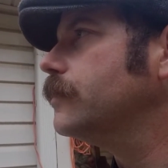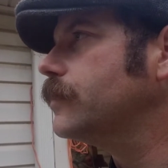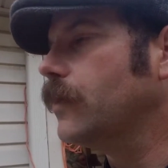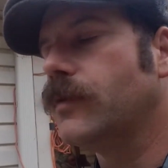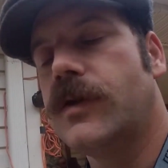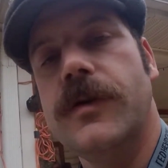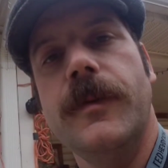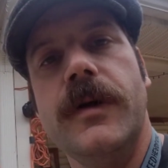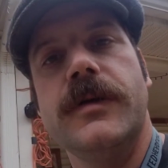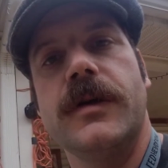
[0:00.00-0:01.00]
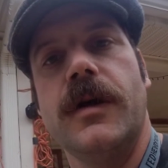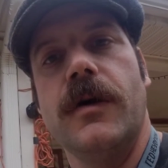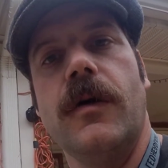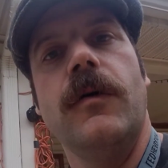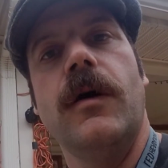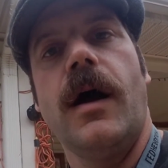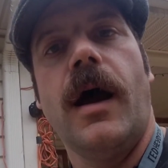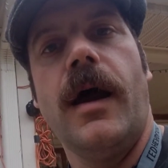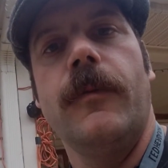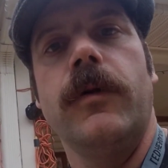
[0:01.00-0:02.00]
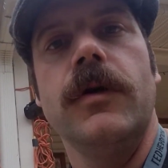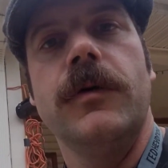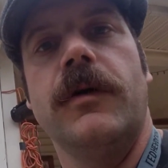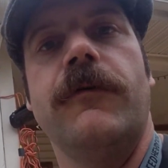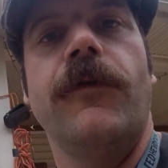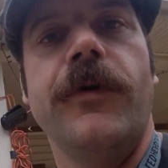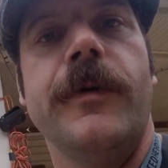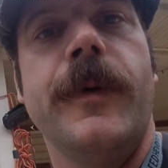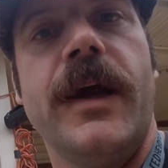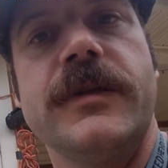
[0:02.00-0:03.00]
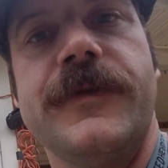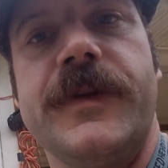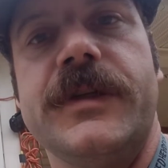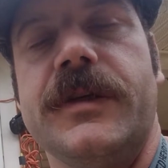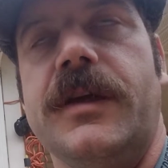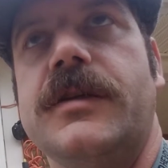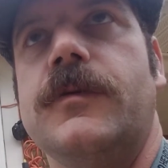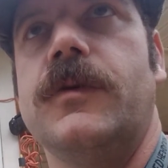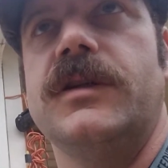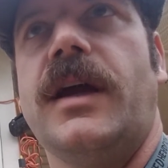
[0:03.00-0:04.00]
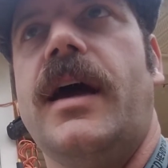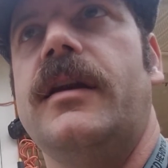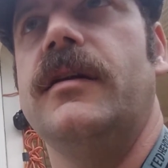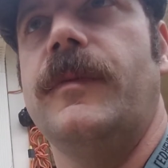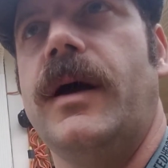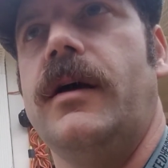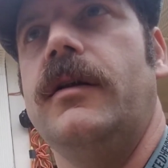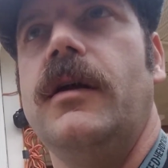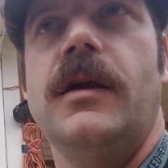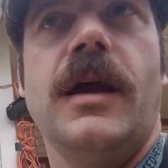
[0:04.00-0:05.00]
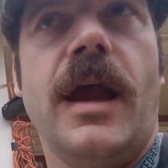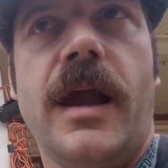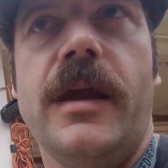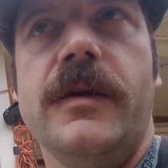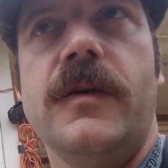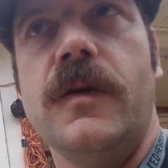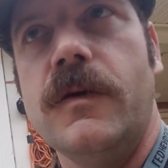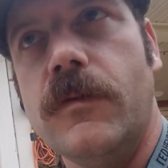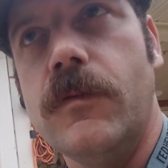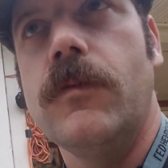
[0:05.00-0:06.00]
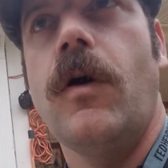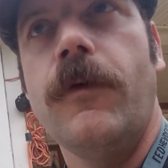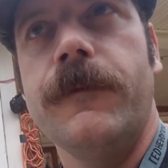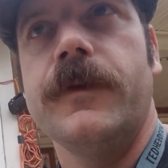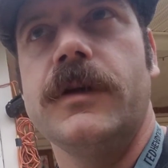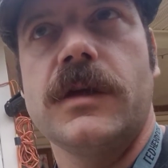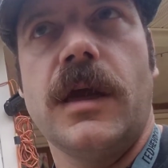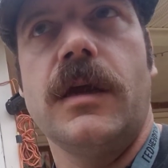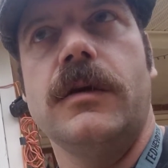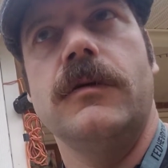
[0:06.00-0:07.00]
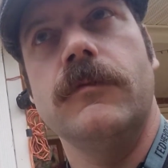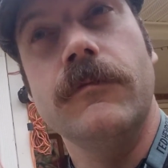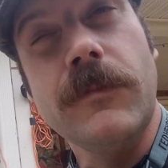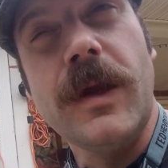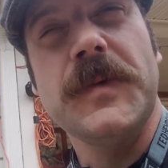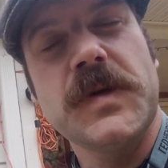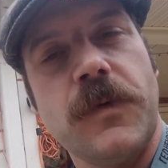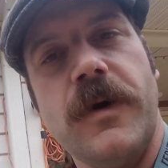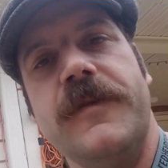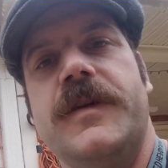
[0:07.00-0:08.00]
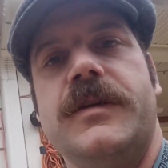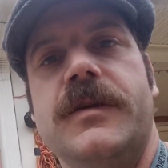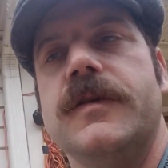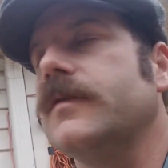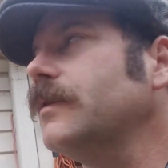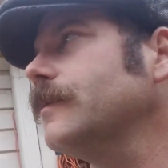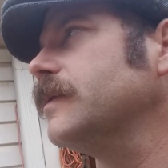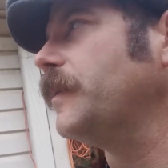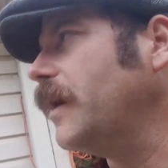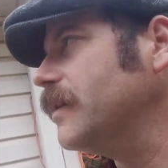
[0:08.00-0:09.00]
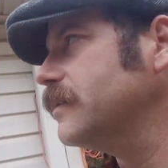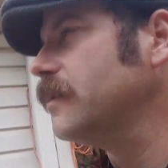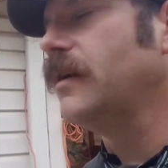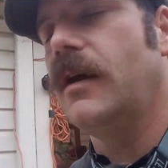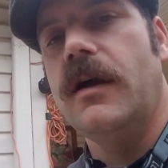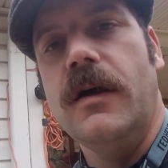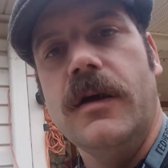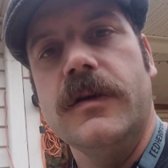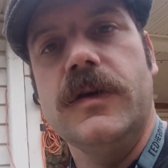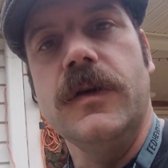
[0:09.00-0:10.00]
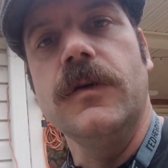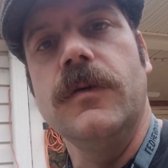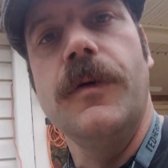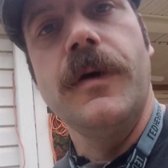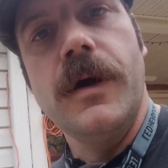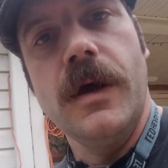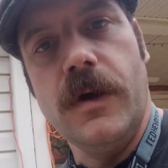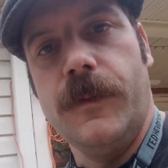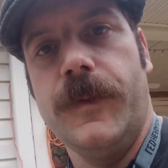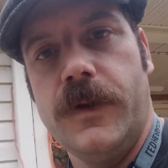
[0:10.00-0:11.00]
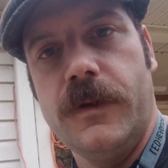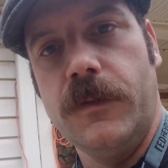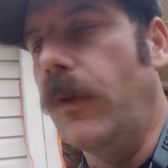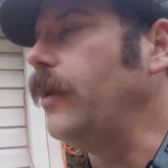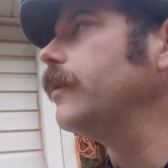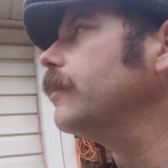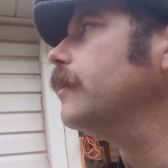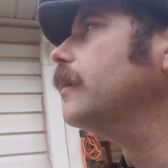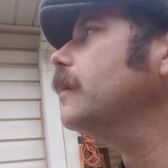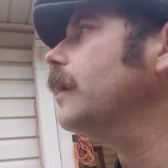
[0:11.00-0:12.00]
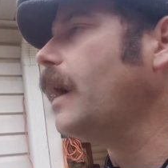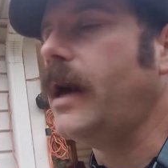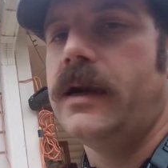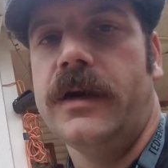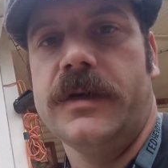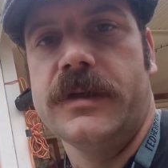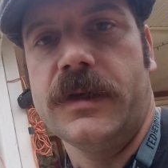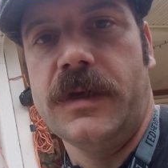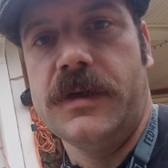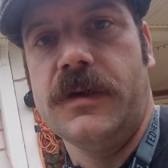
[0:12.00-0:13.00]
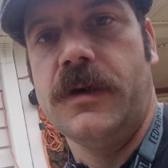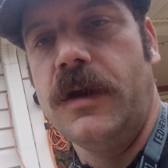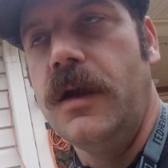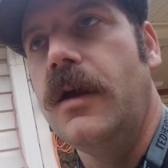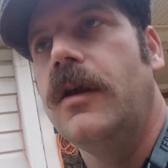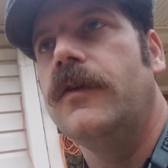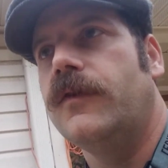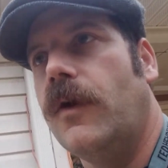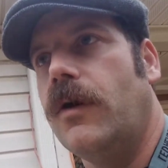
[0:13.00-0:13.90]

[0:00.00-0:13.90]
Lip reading: 2 months ago I blew in 40 bags of insulation, which added about 8, hopefully 10, maybe 12 inches in some spots to help with added insulation. So